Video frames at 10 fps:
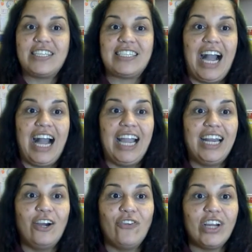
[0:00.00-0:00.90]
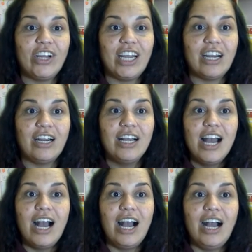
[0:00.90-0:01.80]
the side over here
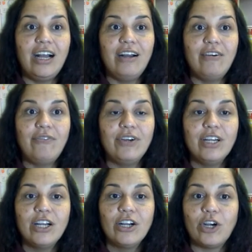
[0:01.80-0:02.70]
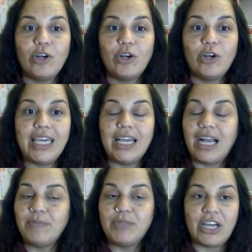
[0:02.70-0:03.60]
of Chroma Key,
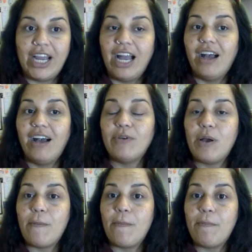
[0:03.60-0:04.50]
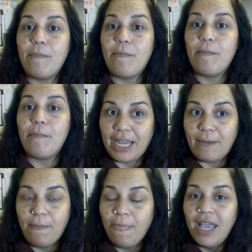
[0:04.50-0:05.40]
of
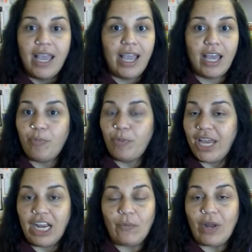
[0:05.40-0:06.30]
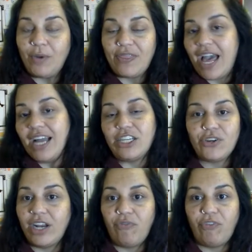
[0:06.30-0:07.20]
ManyCam, and playing around with that and
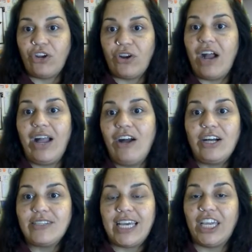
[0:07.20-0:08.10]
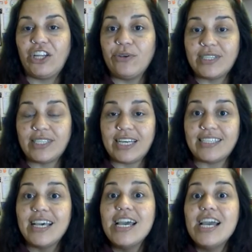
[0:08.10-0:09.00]
trying to figure out how else I can use this.